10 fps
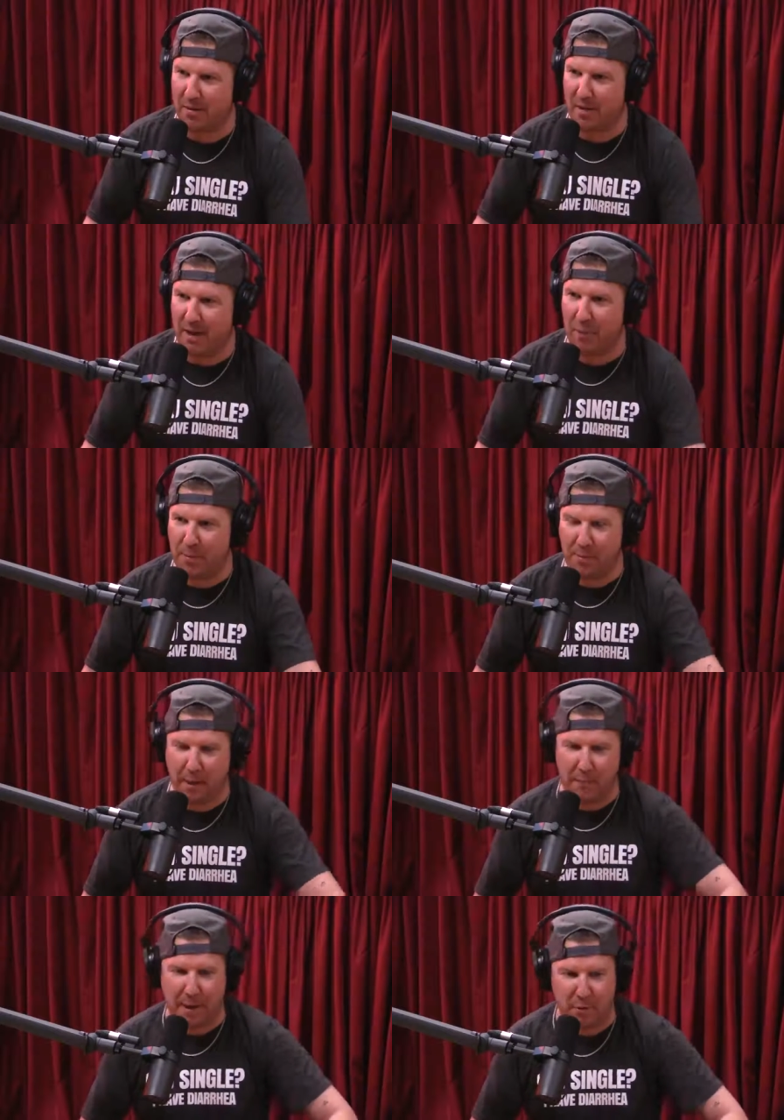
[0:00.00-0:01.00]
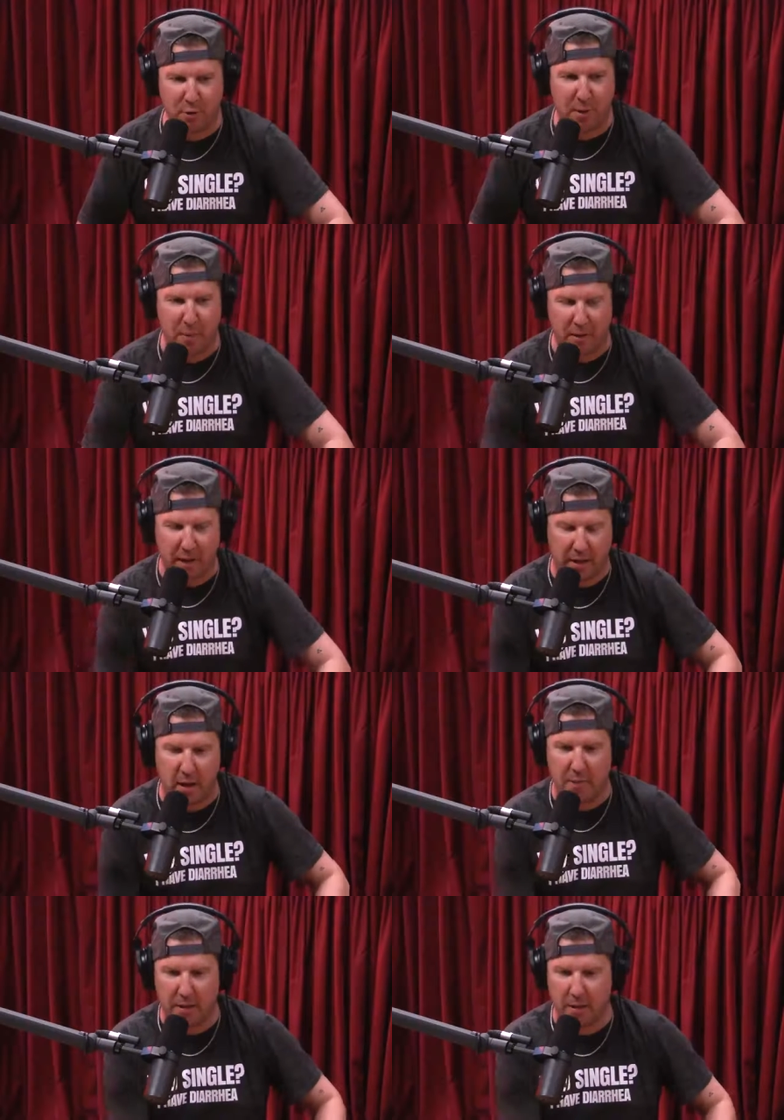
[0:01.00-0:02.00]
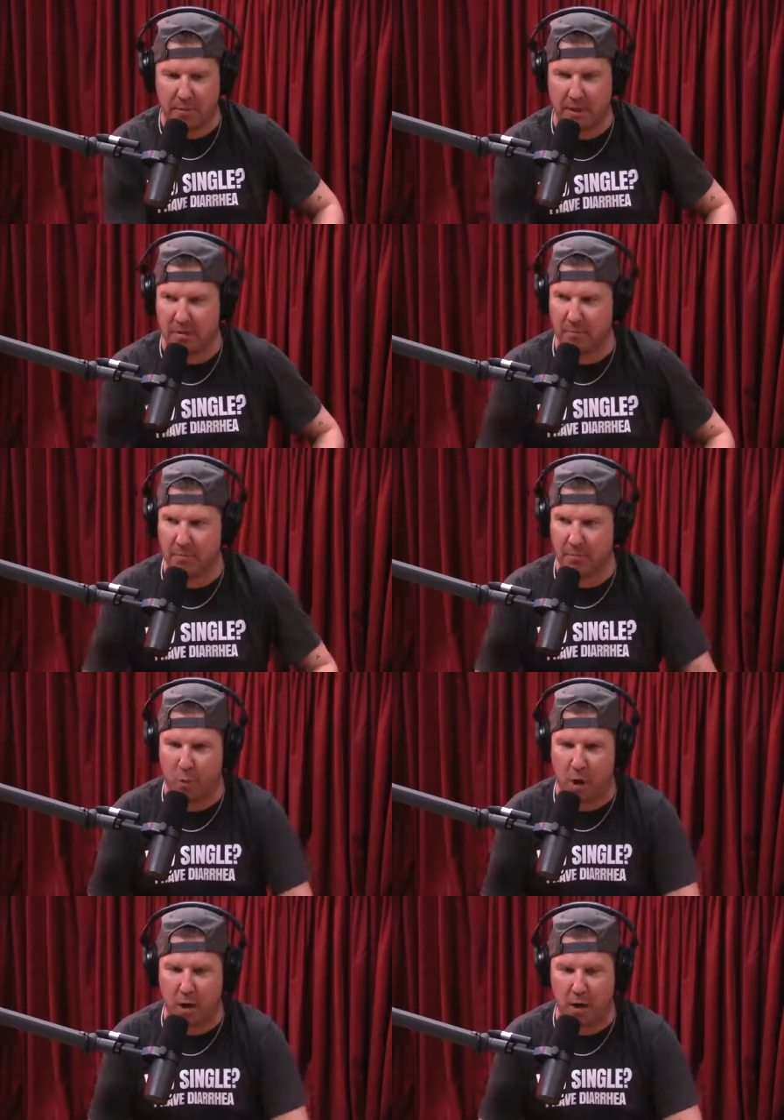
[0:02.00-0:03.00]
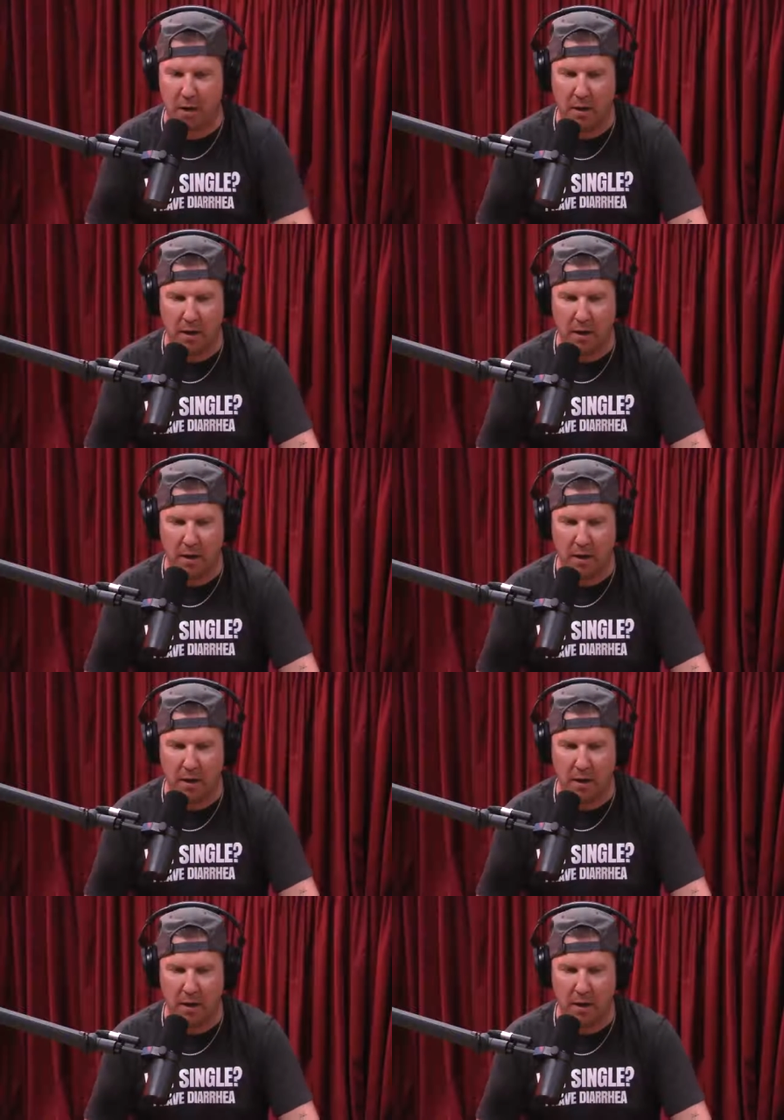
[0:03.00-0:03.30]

Dude. And I'd be in my bedroom and I'd be like, oh, I'm going to go up and get some water.